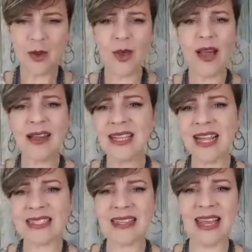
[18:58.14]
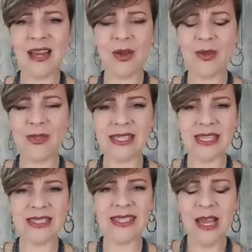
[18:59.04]
contacting that
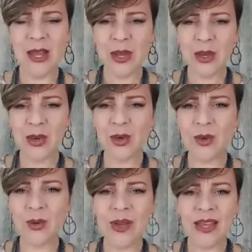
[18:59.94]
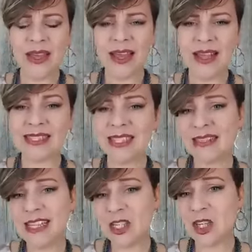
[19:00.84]
hostess who had
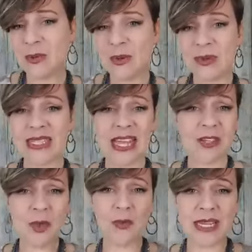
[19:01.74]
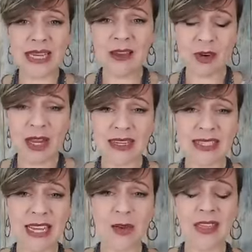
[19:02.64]
said that she would reschedule but never got a
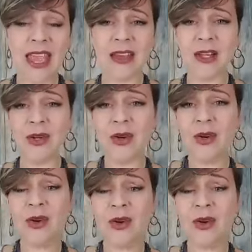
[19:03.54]
date on the calendar,